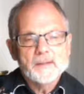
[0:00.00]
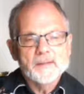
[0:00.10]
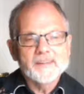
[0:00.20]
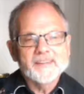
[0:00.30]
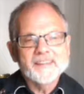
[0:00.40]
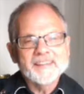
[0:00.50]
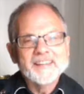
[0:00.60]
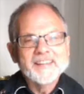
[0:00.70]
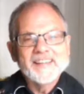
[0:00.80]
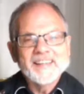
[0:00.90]

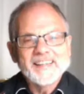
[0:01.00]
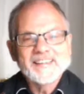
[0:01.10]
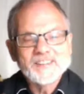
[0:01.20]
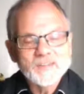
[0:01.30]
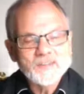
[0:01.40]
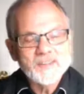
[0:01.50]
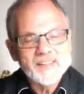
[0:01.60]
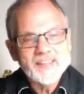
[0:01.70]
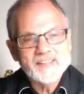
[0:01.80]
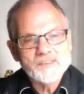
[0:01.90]
And so I
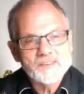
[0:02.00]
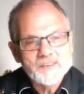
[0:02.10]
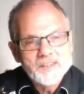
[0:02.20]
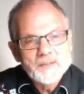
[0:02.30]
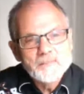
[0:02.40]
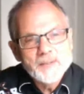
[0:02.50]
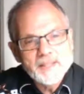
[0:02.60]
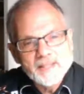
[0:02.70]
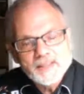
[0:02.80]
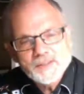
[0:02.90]
had to
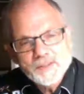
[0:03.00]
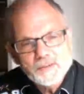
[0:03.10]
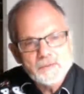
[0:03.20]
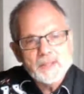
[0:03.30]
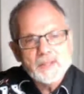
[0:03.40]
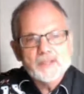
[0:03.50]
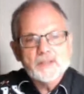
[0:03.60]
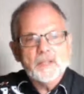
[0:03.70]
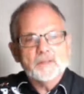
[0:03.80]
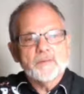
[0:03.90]
begin to really
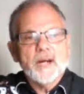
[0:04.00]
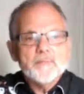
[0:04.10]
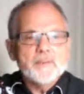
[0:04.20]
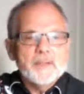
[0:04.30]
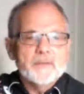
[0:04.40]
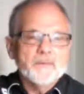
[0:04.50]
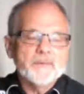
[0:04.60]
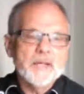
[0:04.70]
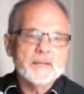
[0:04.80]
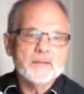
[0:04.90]
start grappling
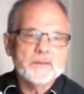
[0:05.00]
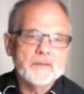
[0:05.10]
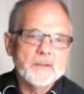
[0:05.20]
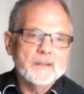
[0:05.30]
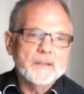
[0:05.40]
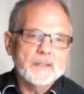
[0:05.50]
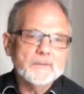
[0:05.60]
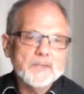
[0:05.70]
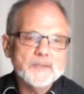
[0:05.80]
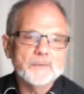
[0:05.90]
with that
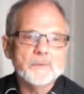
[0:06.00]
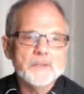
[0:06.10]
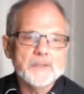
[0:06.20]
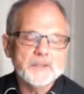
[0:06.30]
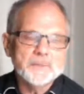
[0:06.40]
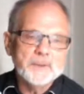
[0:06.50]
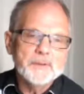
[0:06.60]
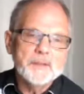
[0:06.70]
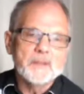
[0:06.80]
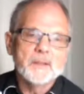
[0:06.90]
question. What is a
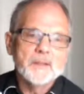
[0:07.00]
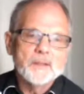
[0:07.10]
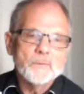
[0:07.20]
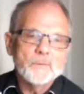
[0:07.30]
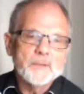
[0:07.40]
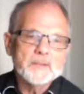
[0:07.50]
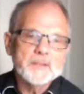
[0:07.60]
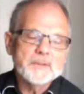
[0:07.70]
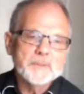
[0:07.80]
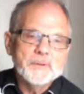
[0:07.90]
community? What is
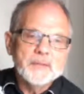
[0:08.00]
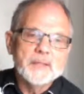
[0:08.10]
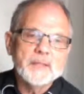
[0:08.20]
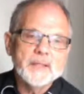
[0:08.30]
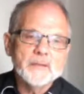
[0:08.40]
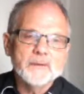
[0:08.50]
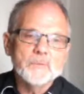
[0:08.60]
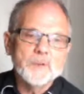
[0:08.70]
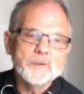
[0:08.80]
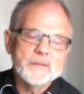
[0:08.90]
a community leader,
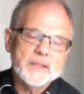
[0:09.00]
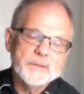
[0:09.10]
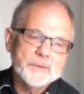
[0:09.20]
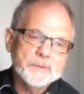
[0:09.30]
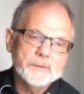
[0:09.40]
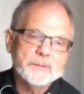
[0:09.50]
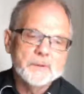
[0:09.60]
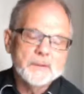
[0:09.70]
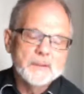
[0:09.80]
and what do they do?